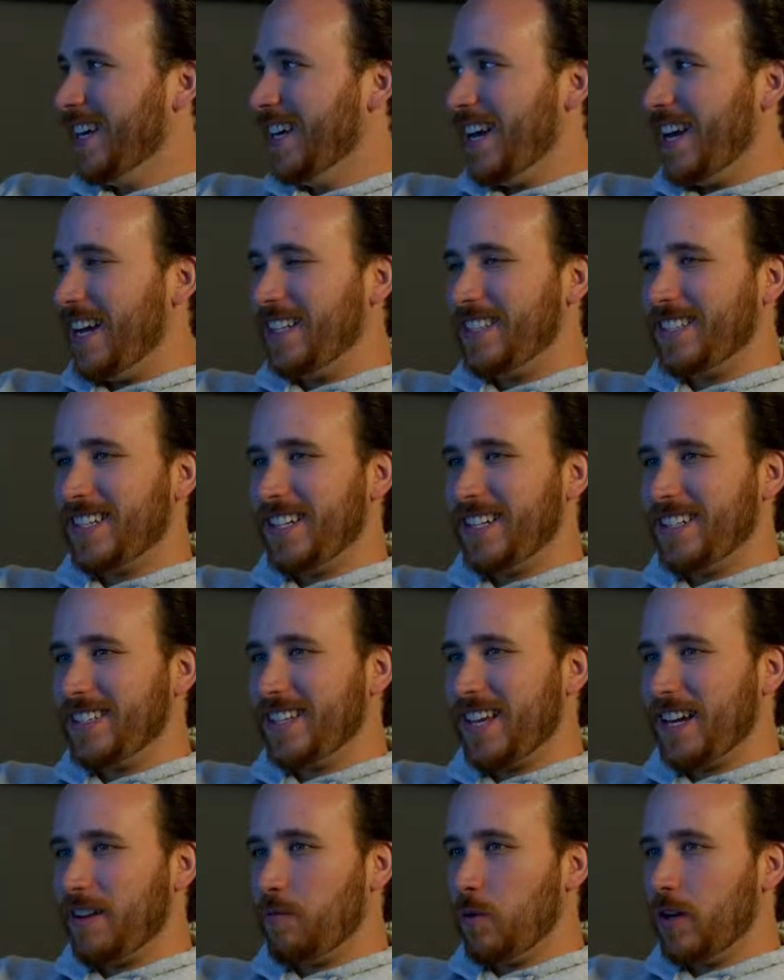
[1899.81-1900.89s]
It's
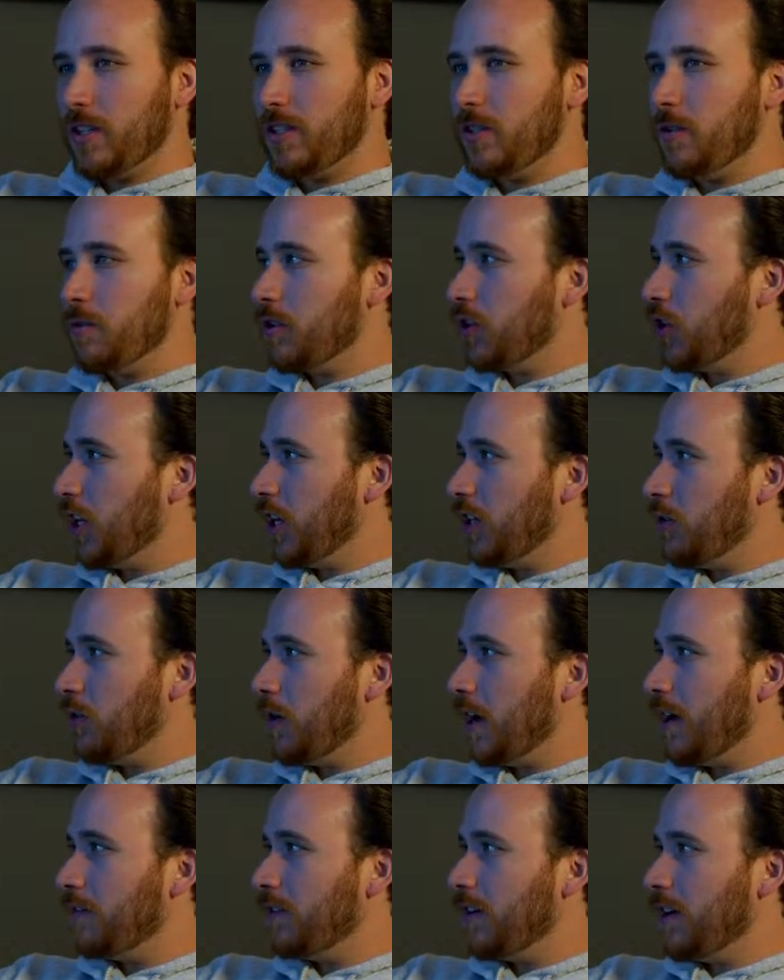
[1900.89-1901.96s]
like once you think you
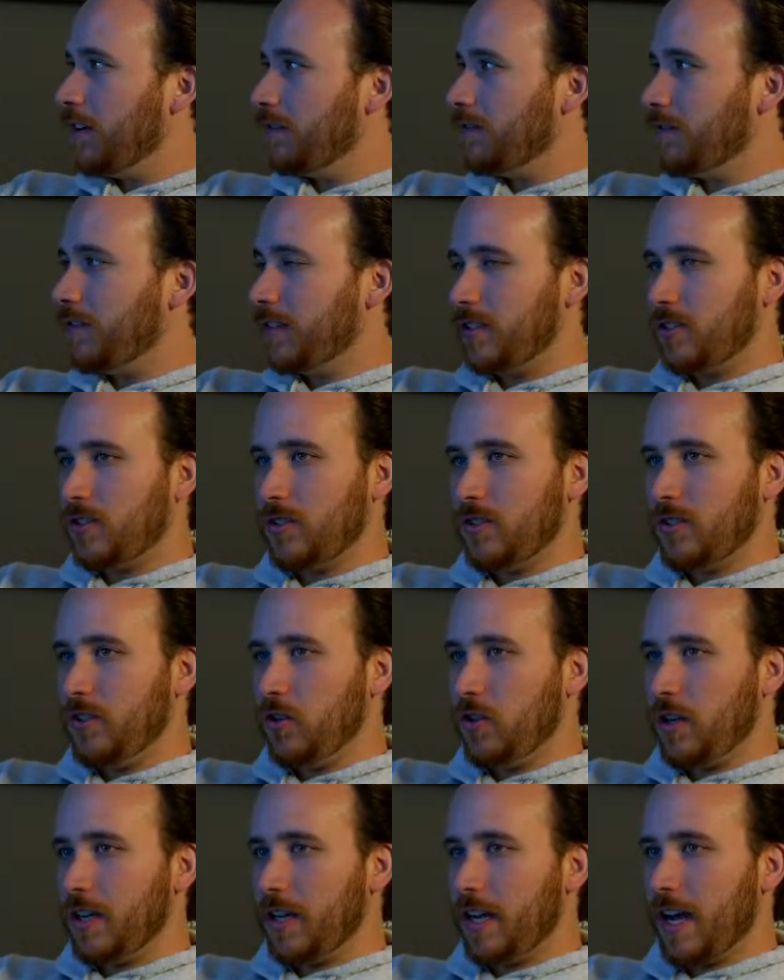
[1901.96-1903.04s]
have enough, you
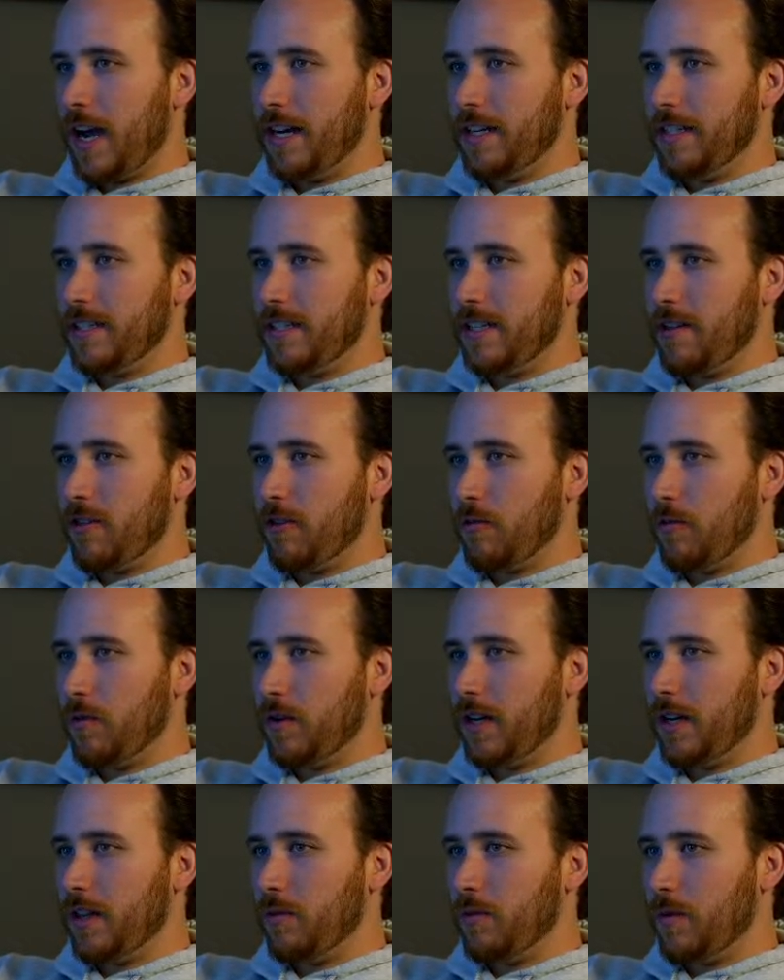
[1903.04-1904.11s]
can kind of see through it
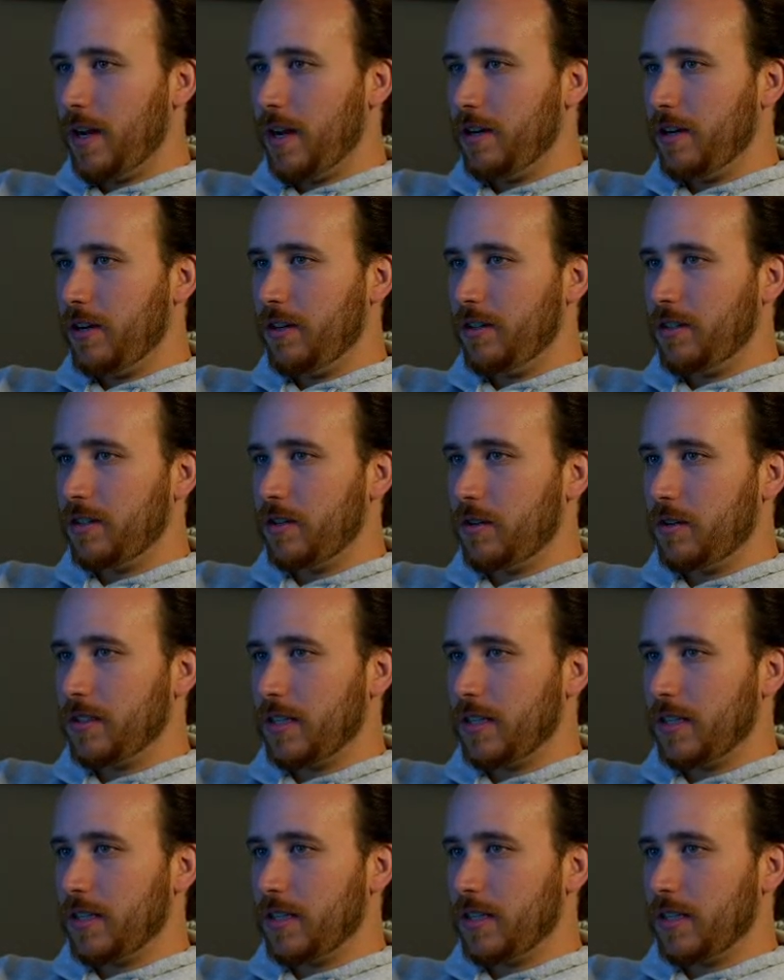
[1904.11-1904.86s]
in the render, so it's